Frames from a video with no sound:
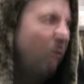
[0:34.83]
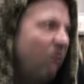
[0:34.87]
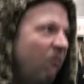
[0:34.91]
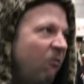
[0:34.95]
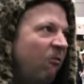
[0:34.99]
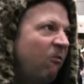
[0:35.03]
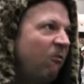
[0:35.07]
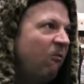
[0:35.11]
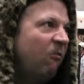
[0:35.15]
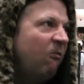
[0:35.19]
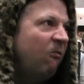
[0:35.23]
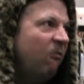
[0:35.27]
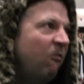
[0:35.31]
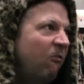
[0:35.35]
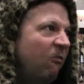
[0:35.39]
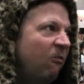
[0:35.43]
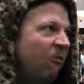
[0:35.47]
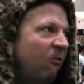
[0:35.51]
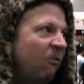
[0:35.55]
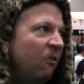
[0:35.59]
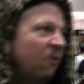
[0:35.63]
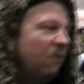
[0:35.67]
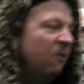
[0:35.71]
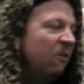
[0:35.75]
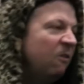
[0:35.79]

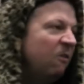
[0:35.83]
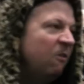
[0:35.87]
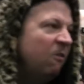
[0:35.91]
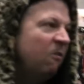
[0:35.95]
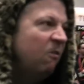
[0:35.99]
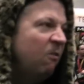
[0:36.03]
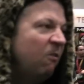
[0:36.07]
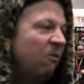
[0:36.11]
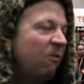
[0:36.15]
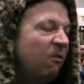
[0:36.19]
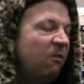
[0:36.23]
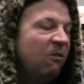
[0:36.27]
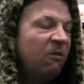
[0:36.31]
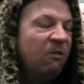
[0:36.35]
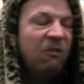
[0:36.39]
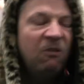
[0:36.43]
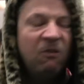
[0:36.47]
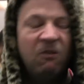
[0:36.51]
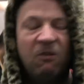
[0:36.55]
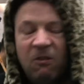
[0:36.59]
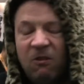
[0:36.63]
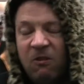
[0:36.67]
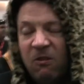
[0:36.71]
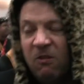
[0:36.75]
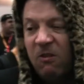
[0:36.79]

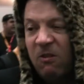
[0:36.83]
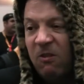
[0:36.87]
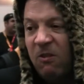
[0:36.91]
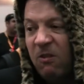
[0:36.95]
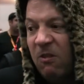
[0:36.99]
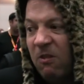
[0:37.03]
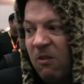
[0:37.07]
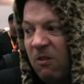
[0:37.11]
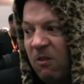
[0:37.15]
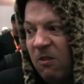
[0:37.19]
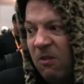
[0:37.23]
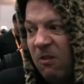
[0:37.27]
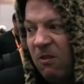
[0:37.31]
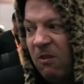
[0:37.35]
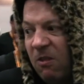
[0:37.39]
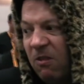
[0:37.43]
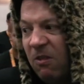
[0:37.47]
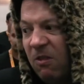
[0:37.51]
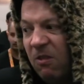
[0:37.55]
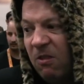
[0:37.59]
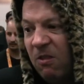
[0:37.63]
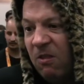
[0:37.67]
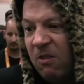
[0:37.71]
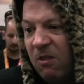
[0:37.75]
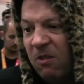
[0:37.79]

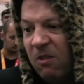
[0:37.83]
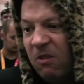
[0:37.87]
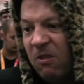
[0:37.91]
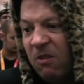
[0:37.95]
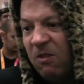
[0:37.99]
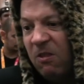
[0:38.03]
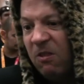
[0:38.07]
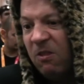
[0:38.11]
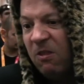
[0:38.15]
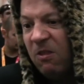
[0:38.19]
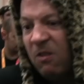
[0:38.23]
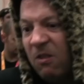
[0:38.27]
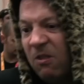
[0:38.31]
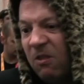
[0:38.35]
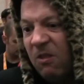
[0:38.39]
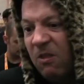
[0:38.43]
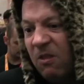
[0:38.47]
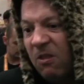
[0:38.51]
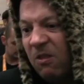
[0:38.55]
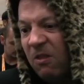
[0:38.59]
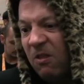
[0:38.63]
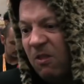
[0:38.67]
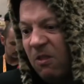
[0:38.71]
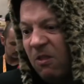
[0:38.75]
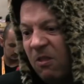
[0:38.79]

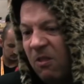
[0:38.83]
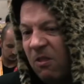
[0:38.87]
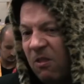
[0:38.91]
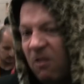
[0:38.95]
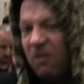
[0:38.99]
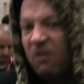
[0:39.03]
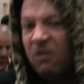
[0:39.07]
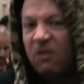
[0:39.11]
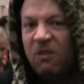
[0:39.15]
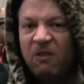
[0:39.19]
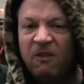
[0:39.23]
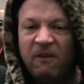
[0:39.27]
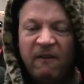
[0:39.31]
No one is speaking in this clip.